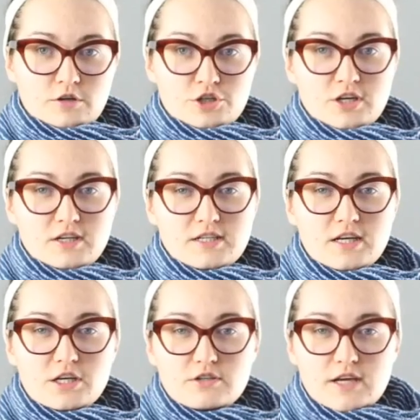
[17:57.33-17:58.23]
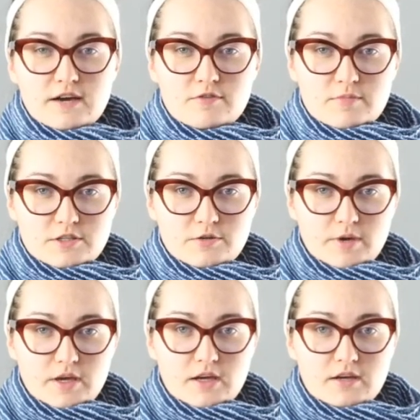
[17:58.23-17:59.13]
She continued to have the muscle
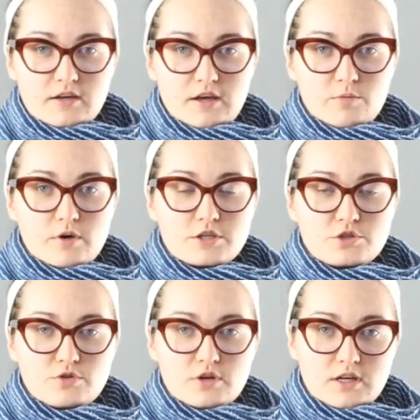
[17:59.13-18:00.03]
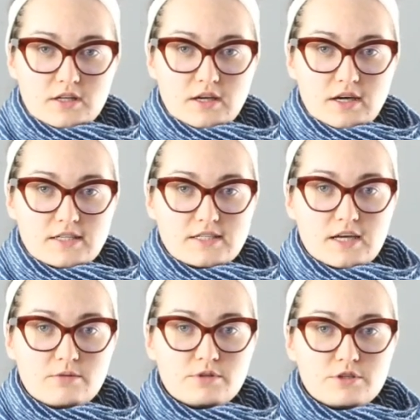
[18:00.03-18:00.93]
pain. It was treated, like I
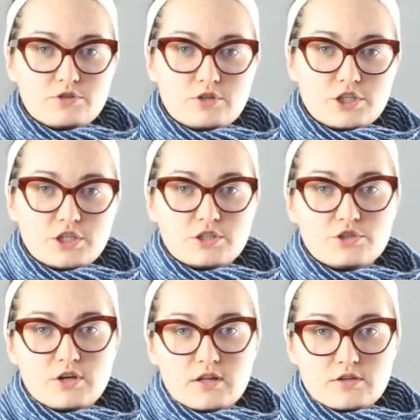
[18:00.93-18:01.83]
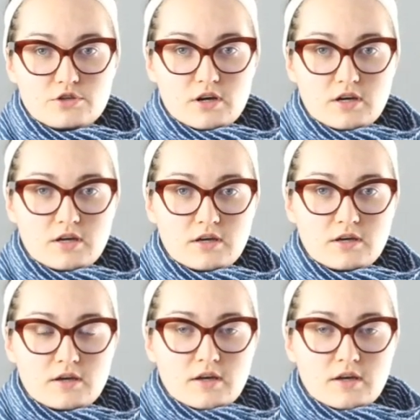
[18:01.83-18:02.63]
said, with the stretching and strength training,